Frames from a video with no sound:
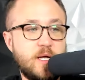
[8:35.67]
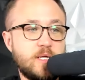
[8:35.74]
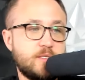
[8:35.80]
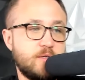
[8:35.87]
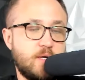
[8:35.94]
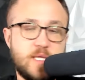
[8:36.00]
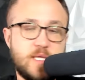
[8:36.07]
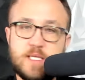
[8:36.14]

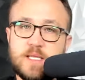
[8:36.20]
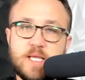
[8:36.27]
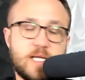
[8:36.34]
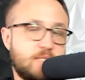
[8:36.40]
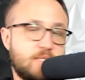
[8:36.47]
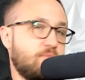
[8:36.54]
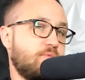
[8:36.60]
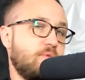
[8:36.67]
So I think that
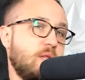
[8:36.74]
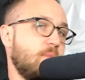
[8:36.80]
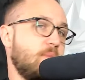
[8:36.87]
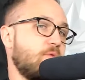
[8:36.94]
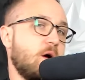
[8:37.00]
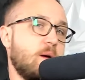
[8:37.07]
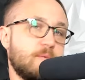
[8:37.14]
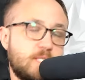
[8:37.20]
that's a really
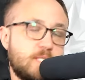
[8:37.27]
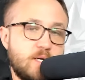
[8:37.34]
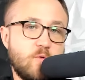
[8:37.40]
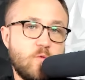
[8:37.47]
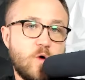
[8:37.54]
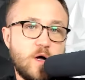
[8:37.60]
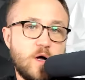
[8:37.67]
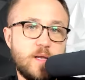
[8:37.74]
promising
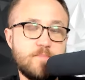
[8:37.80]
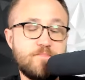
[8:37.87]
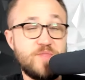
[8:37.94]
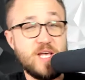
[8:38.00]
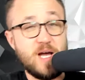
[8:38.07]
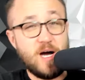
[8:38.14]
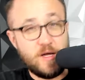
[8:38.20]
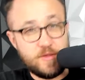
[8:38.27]
one.
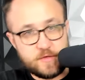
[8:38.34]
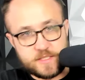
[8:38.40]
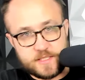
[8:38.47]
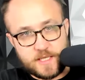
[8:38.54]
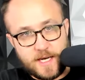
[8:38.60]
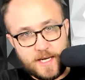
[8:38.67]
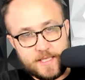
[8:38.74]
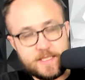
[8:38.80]
The other
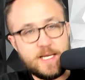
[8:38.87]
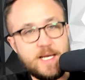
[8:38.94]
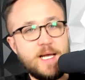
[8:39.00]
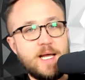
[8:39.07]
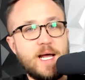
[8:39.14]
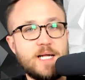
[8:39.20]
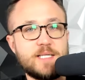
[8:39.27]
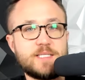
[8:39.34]
side
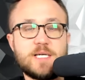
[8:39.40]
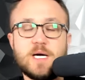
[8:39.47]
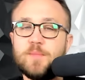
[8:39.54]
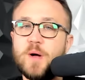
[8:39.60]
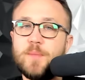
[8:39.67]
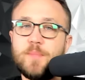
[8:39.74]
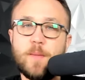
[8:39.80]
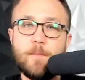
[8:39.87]
has
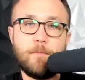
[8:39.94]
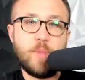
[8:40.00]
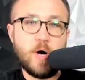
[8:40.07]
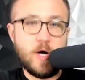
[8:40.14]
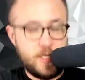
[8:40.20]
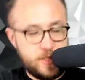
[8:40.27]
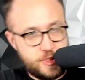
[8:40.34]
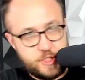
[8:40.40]
come up a
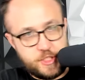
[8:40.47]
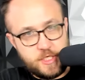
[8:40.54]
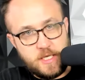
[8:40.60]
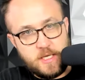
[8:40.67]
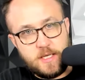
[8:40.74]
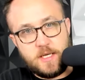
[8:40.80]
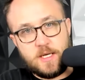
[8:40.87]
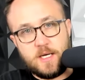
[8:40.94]
bunch.
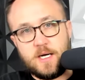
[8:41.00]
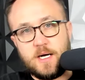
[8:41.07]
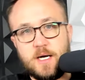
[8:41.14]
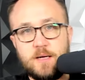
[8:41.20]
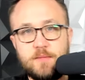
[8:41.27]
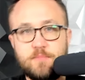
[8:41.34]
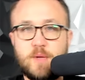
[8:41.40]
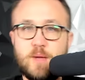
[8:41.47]

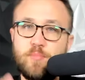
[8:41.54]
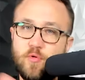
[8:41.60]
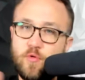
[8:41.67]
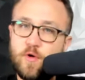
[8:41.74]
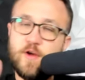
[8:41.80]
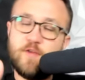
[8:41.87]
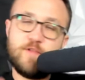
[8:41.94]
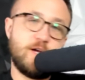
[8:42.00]
My
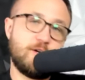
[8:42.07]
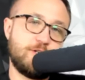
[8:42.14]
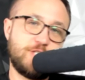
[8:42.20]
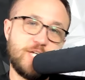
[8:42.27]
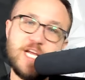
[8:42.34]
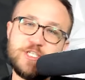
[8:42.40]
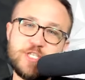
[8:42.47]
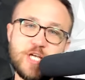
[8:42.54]
boy over there,
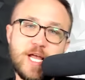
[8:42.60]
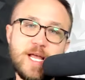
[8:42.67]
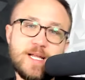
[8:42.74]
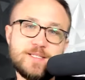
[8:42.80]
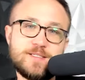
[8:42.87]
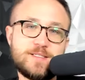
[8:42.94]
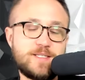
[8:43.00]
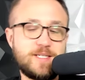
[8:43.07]
Jay
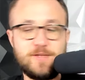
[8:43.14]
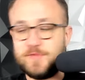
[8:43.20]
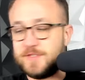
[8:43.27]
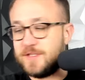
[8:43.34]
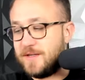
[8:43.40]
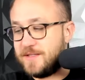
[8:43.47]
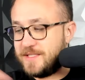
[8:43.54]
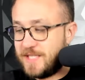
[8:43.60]
Chains, he was
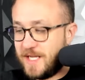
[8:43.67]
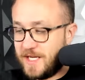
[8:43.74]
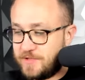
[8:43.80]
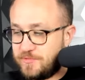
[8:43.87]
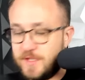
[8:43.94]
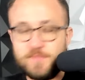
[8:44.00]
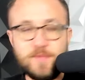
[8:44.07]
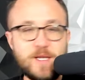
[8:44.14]
on stage
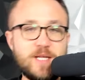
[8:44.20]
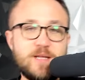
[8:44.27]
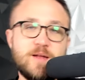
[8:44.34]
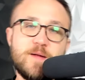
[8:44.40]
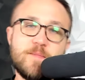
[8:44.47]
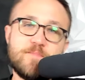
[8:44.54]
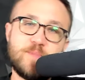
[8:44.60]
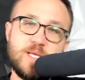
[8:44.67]
with me.
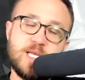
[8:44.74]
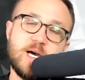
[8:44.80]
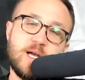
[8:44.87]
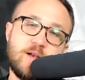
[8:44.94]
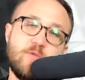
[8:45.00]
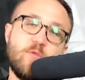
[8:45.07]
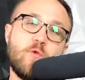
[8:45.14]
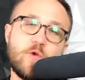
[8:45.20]
He got
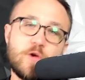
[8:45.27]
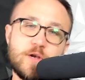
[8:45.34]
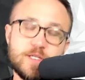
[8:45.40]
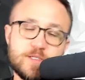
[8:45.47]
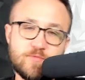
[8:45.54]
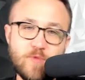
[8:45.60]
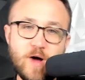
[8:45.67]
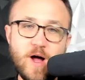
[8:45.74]
an award
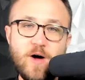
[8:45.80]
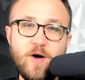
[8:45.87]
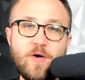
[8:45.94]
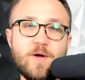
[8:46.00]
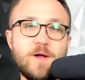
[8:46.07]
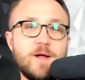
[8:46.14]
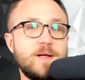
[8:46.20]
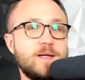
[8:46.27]
as
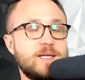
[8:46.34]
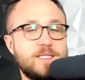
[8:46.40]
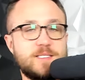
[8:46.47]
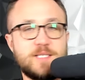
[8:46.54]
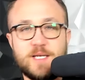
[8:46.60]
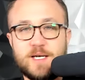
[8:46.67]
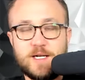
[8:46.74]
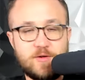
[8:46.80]
well. He's
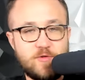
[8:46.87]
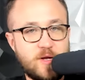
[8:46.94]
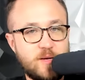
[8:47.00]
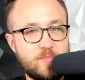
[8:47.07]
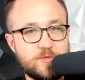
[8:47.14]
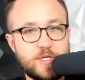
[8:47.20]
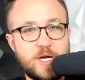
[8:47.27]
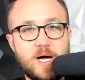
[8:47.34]
done an
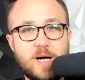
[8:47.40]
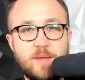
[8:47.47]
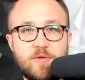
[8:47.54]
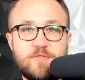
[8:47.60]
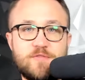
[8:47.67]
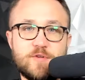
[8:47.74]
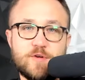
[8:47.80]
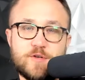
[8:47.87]
incredible job
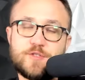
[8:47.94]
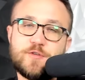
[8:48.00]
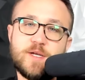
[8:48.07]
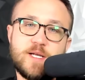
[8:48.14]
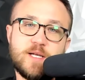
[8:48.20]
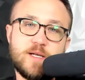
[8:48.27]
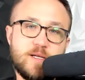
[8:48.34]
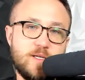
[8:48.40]
of
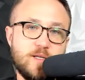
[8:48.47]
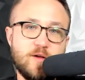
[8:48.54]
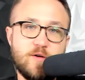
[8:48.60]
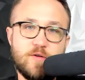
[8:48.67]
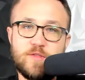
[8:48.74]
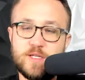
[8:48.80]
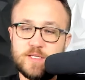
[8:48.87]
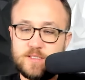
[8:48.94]
nurturing, you
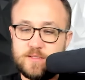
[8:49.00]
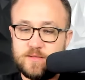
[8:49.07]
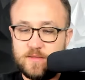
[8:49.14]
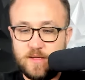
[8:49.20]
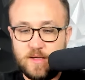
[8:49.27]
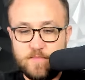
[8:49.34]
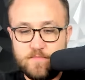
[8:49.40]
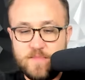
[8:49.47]
know, this
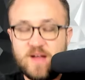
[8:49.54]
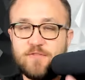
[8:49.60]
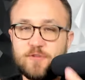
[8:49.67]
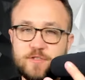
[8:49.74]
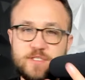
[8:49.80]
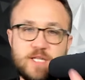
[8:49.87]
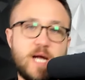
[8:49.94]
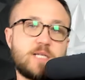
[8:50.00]

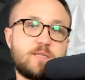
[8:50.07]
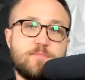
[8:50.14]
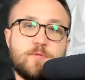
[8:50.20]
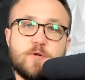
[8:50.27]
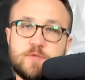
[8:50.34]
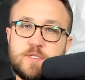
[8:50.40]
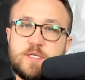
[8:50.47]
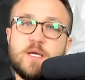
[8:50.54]
metaverse
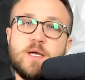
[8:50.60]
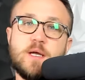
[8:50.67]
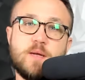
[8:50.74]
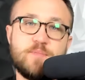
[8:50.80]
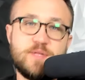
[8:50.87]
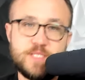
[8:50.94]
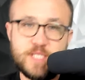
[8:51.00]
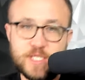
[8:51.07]
expert
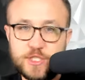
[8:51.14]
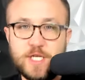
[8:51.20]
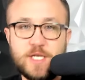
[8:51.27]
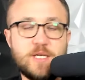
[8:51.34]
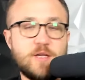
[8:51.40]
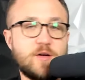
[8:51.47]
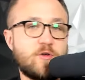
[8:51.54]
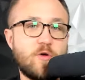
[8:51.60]

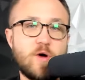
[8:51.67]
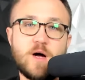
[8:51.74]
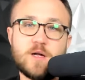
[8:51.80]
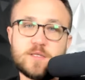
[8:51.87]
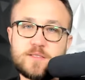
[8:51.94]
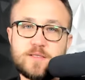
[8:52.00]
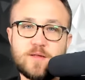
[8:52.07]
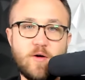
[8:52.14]
position
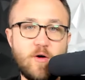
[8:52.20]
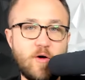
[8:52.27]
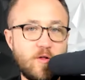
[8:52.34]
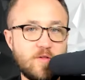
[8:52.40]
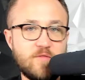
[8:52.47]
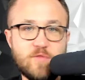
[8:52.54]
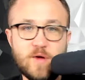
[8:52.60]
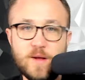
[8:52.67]
across
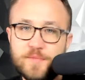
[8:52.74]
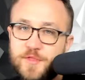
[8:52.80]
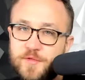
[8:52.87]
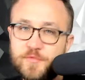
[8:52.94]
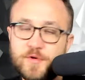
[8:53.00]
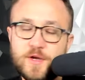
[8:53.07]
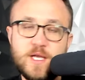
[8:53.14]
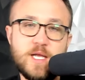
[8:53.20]
all of
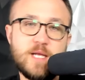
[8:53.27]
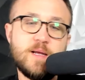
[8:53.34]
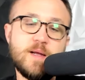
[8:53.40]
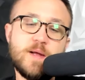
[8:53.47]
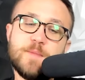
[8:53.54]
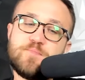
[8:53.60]
Web3.